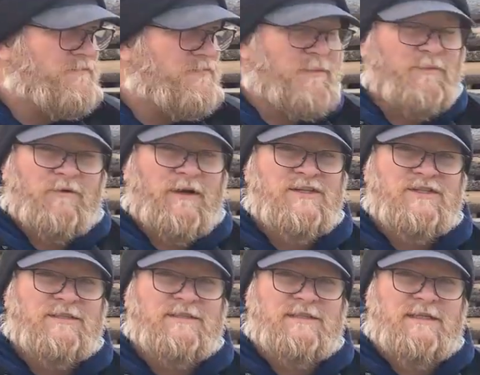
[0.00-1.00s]

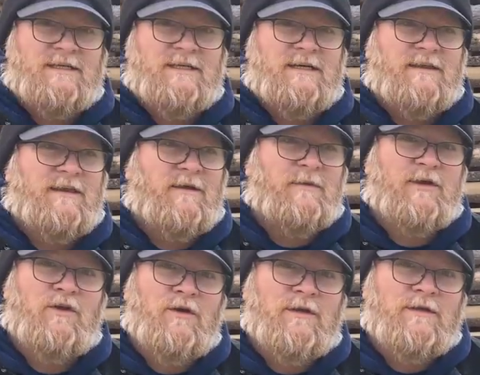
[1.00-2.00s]
preparations that we
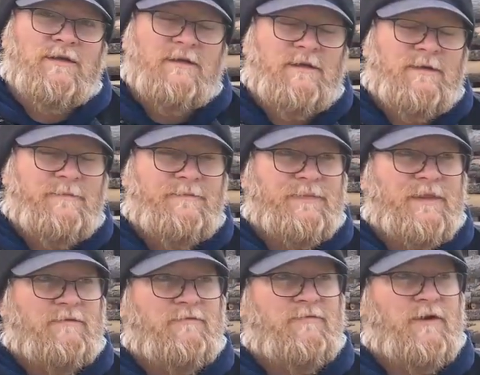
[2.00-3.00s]
could,
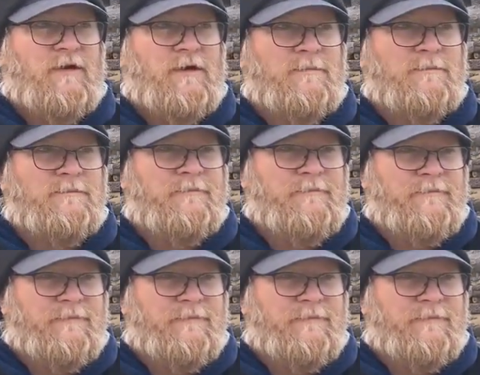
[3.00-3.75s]
from